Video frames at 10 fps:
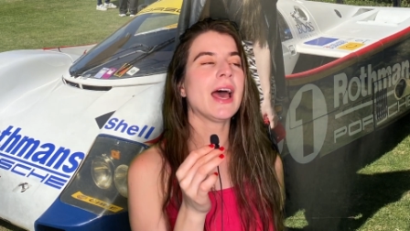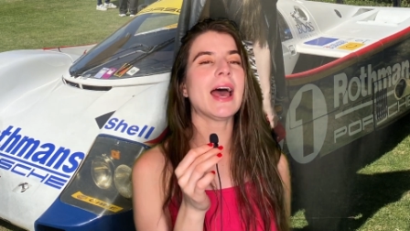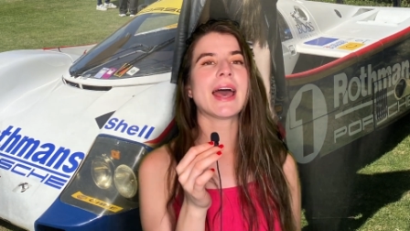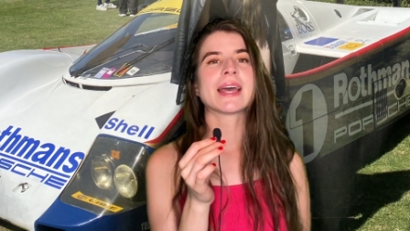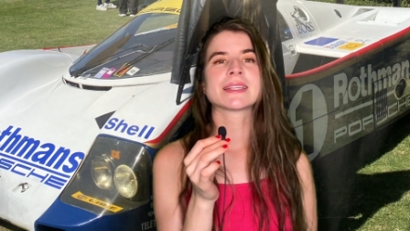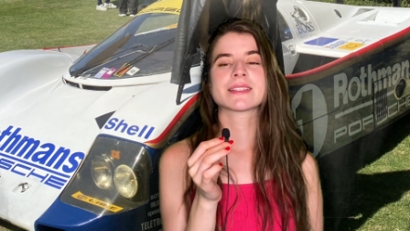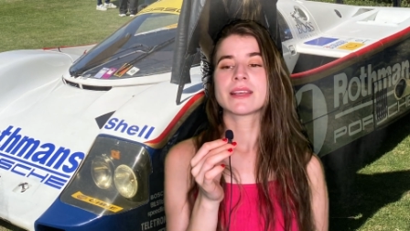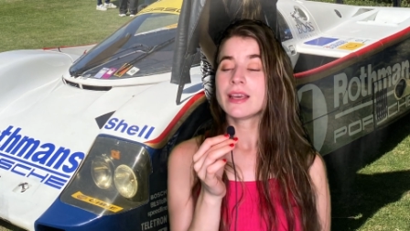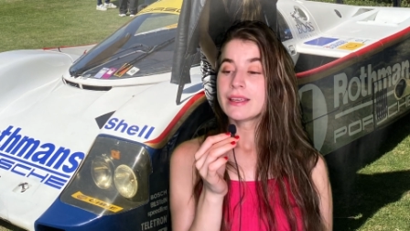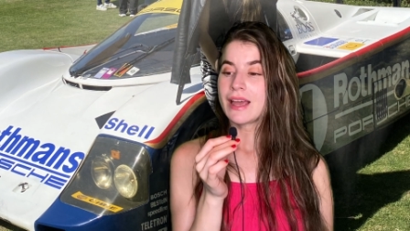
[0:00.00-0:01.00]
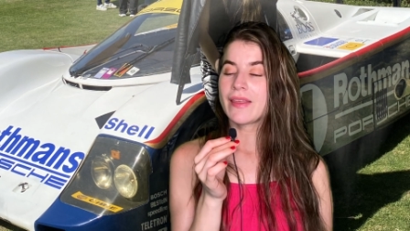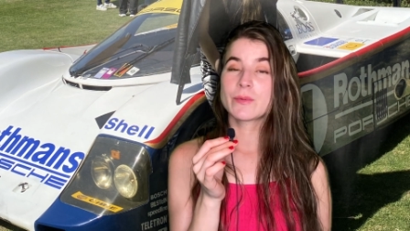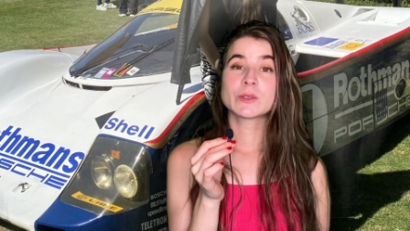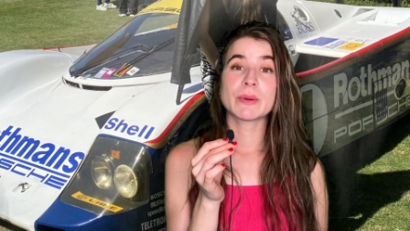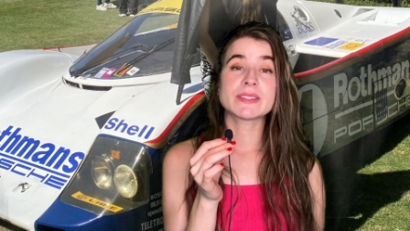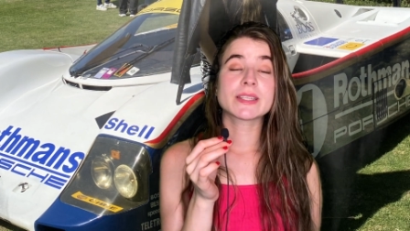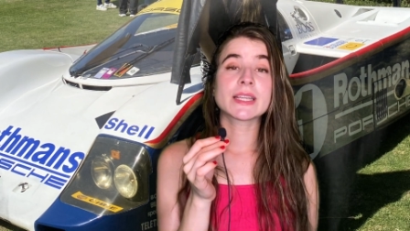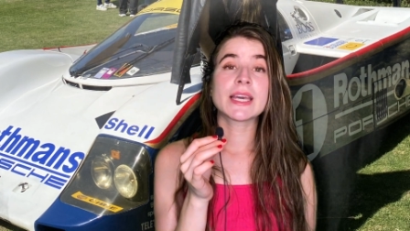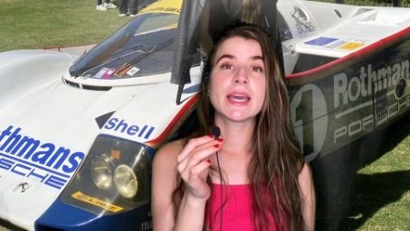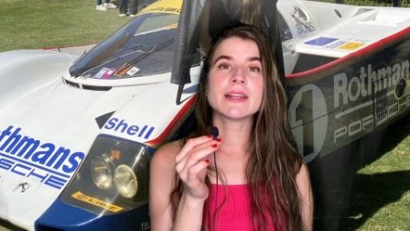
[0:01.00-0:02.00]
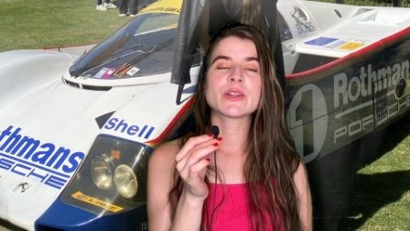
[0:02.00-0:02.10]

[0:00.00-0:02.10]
And yeah, that was basically it.